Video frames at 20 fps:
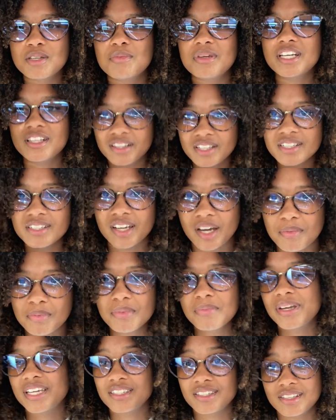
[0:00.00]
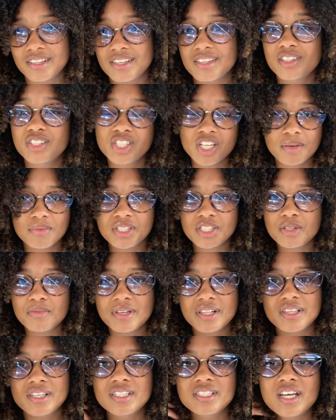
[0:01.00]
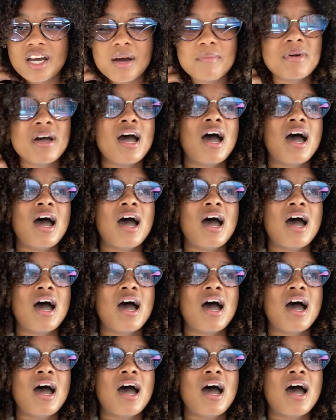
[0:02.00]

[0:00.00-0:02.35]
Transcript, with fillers: be cleaned up. Basically, the shape needs to be cleaned up.